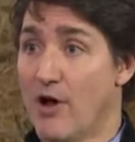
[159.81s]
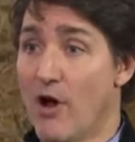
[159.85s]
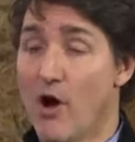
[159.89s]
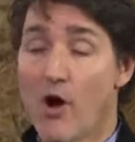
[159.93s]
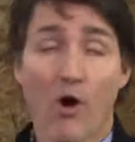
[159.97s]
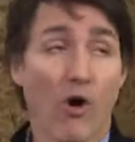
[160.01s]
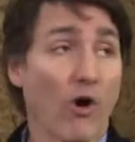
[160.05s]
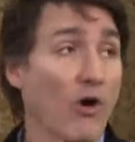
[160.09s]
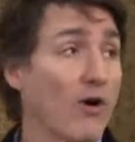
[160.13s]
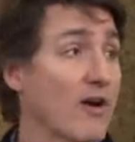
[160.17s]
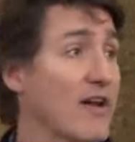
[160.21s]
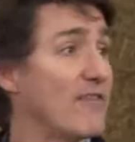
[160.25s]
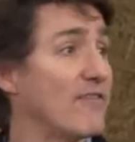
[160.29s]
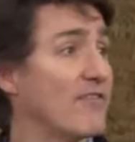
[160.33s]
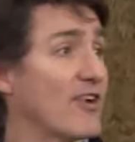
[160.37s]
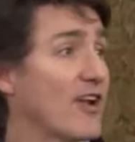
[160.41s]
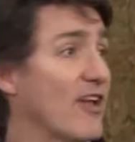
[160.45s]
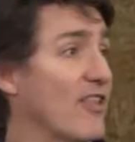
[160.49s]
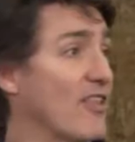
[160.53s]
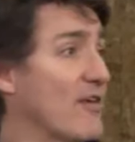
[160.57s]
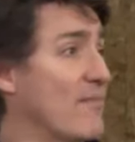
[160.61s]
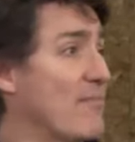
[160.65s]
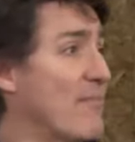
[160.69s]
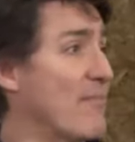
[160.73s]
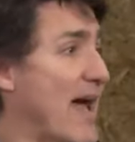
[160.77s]
or even
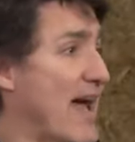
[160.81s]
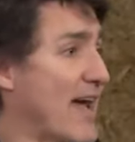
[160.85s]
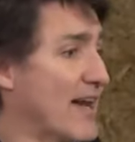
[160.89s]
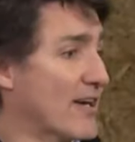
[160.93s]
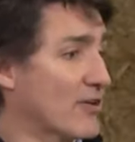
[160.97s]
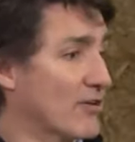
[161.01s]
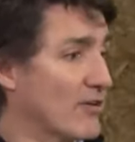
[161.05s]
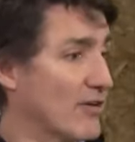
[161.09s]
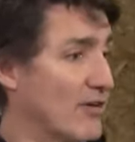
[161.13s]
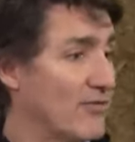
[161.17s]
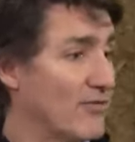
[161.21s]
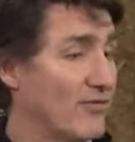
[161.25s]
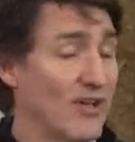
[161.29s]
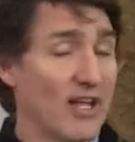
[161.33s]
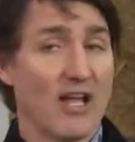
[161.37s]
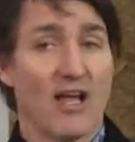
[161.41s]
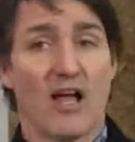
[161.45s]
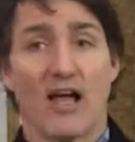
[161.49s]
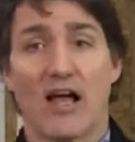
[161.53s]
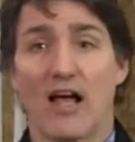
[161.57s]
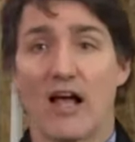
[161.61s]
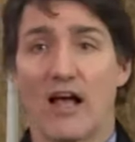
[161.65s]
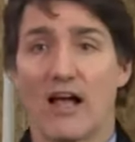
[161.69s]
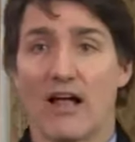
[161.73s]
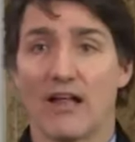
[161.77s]
on the matter of
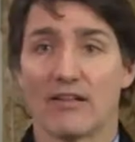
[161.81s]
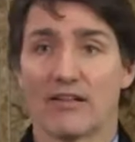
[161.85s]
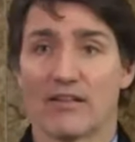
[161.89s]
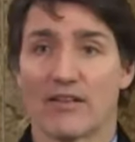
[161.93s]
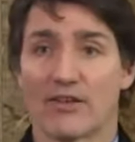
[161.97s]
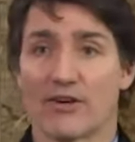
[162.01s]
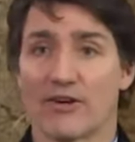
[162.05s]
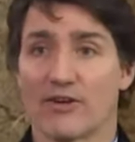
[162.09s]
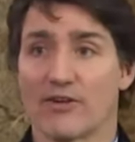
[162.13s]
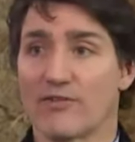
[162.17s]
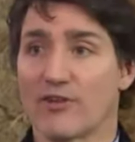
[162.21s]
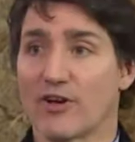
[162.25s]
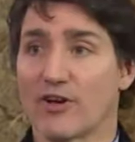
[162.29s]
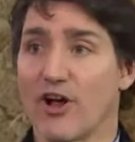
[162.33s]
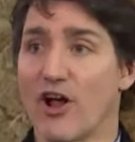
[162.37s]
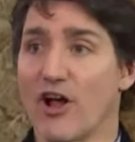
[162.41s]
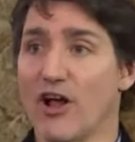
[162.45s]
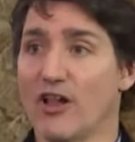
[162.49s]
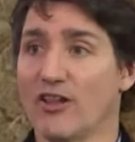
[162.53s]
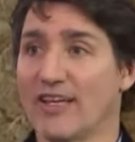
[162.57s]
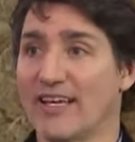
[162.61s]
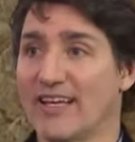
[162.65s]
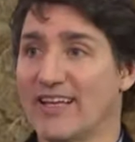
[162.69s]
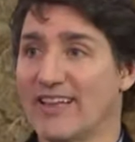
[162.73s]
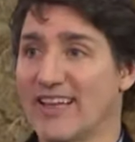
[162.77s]
their
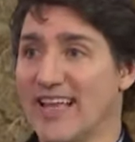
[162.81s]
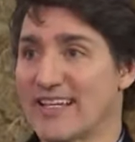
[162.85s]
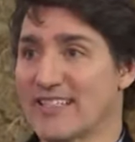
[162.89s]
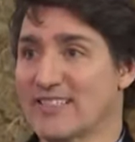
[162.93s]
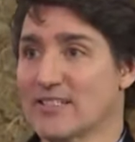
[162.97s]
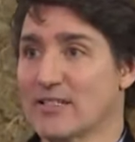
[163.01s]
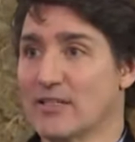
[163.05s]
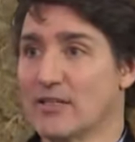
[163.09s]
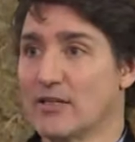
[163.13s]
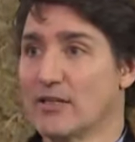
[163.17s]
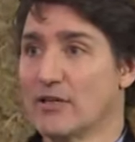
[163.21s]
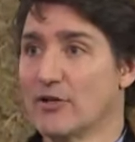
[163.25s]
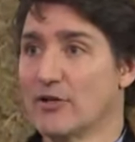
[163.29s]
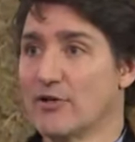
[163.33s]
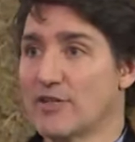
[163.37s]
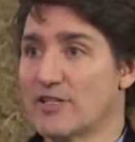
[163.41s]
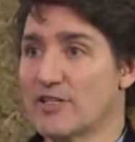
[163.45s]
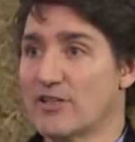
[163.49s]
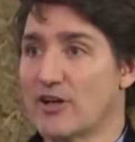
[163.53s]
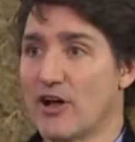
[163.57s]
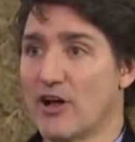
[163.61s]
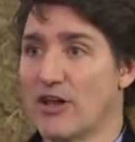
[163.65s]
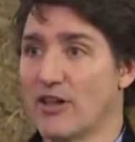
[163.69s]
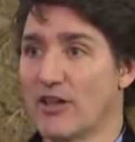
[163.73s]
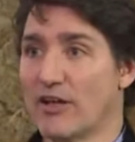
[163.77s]
colleague Leslyn Lewis
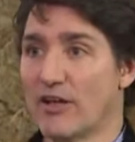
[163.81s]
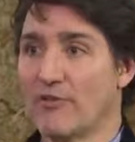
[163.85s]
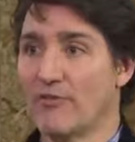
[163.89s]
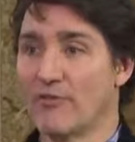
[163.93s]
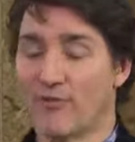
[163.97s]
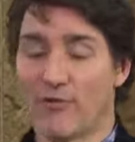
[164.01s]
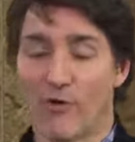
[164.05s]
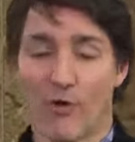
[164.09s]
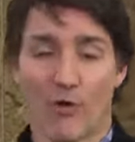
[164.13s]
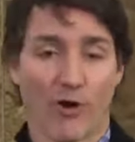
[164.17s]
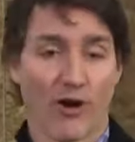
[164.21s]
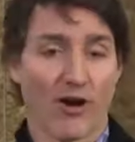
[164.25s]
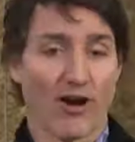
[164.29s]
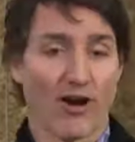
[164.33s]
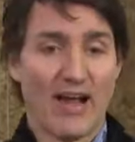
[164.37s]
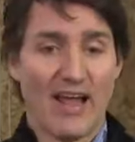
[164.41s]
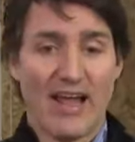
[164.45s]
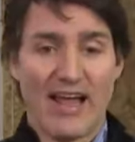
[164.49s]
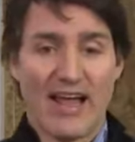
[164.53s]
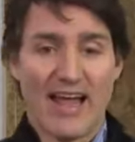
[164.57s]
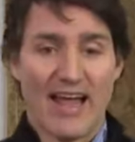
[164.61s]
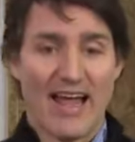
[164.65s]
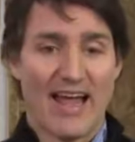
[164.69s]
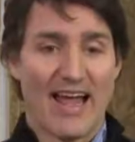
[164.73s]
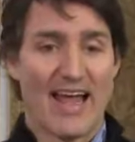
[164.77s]
calling for
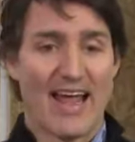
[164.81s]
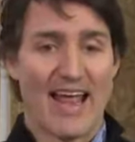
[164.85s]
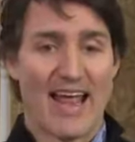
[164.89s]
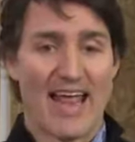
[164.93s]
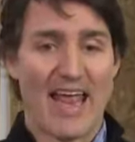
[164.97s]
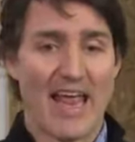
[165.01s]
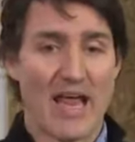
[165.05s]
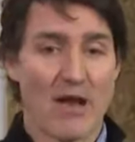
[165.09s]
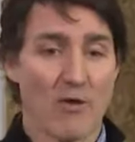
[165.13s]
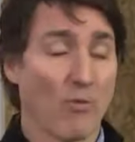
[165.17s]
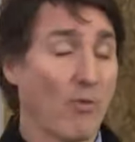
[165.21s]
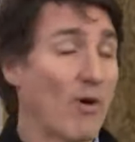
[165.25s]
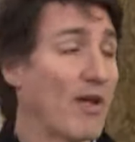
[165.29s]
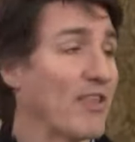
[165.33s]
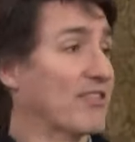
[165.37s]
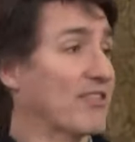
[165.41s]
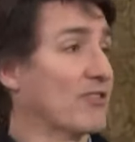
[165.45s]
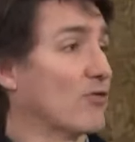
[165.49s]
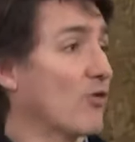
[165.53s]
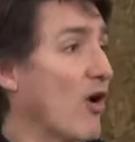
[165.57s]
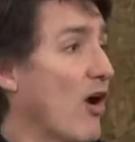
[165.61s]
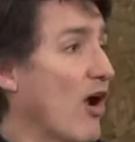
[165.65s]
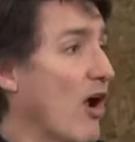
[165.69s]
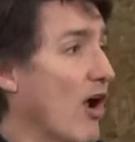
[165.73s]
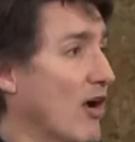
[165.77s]
a
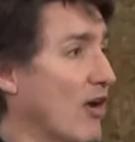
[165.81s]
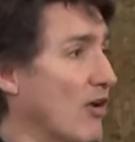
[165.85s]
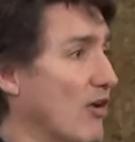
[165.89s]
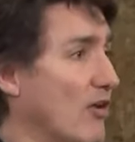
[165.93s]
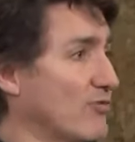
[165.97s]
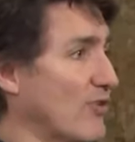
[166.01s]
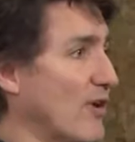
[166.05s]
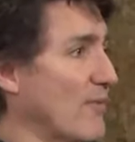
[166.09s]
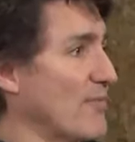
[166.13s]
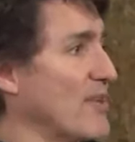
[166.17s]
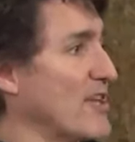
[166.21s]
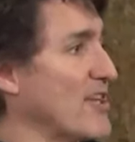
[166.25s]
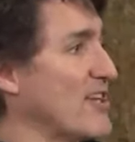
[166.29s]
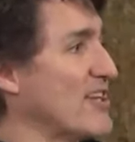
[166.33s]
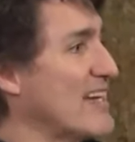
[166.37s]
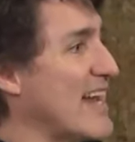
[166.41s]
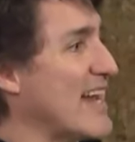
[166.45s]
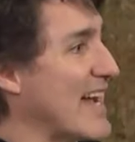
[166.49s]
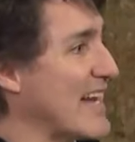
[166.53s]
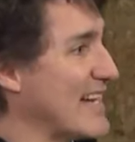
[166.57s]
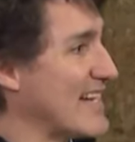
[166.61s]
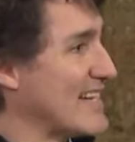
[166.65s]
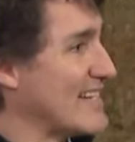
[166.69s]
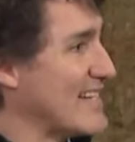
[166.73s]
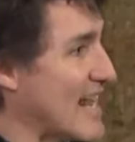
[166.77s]
withdrawal from the United